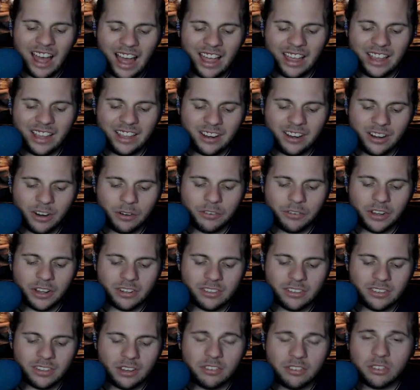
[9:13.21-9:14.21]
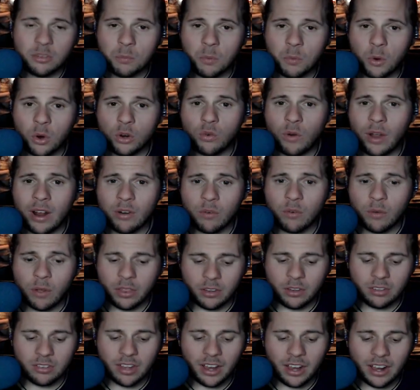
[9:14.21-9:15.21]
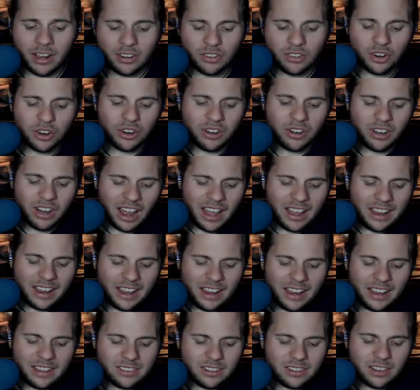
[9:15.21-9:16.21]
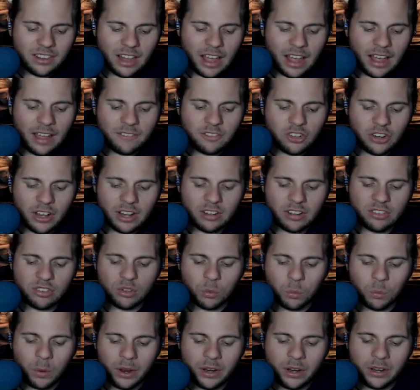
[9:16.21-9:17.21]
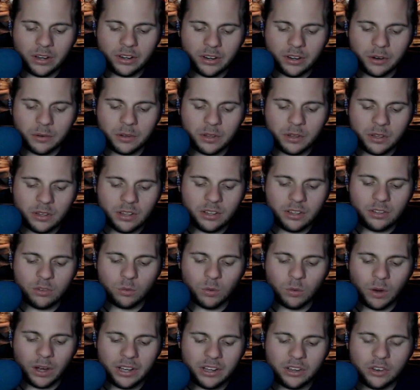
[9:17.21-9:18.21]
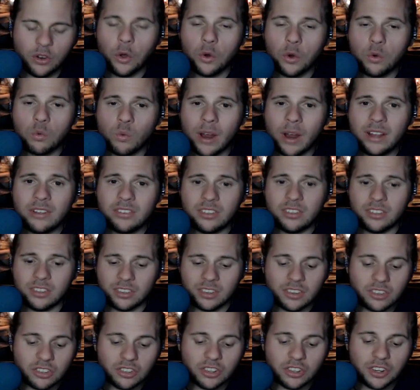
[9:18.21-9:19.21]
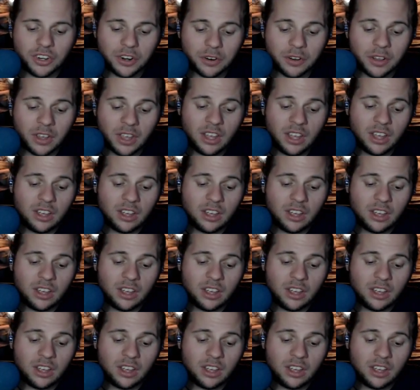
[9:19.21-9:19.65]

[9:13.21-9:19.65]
You know, if he could save some more ground around the second turn, he has a live chance to win. You know, he's run good races this year.